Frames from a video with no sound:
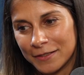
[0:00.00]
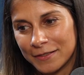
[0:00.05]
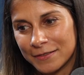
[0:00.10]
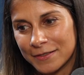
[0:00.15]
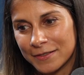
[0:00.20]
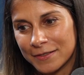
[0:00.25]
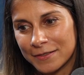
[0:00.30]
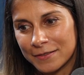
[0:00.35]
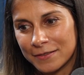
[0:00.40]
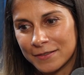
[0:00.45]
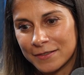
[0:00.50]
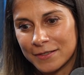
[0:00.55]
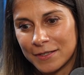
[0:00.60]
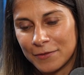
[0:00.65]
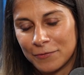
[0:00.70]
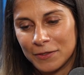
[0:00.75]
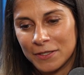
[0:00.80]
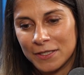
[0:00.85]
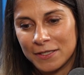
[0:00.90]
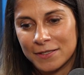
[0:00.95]
There's
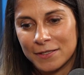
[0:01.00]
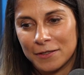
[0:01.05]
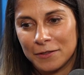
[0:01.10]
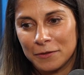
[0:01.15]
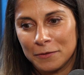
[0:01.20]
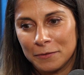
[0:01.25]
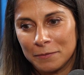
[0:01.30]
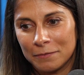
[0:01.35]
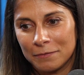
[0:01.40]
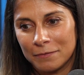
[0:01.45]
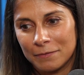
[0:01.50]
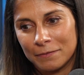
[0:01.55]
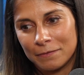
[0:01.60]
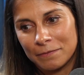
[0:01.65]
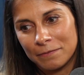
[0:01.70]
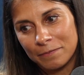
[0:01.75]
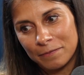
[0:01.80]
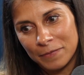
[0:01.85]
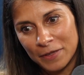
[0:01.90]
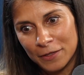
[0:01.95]
definitely certain
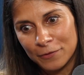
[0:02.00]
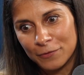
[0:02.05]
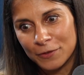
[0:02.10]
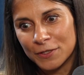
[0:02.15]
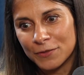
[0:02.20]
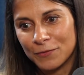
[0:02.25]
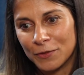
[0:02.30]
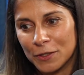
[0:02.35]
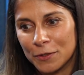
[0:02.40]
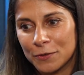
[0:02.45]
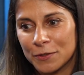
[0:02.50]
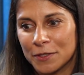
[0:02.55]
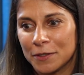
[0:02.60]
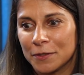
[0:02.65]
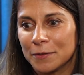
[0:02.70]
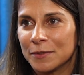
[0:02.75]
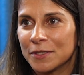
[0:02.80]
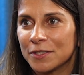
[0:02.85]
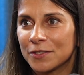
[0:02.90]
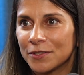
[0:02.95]
benefits for
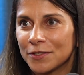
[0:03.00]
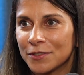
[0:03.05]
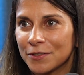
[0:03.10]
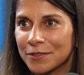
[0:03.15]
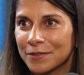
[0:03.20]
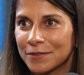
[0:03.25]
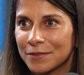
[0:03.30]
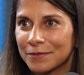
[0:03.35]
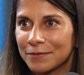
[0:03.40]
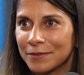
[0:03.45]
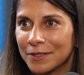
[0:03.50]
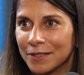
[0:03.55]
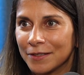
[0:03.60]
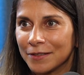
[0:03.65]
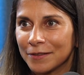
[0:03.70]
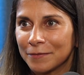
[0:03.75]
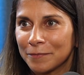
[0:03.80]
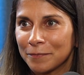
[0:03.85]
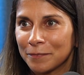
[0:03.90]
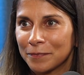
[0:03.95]
using them. It's just
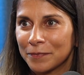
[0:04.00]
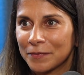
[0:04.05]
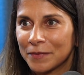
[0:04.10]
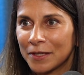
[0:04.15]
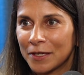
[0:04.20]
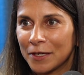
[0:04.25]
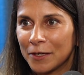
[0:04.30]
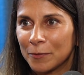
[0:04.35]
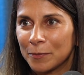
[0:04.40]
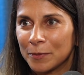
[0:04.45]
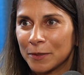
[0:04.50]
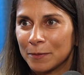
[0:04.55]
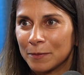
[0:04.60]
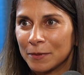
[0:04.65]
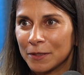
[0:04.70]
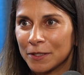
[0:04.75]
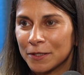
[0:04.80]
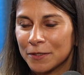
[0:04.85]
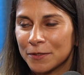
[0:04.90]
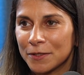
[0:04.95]
how
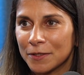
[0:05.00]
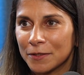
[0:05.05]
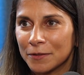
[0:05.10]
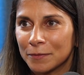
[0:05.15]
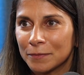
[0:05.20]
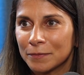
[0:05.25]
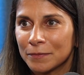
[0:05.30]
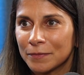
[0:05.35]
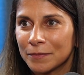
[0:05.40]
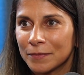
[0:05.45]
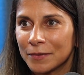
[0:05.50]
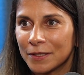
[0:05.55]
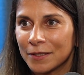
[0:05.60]
people are using them.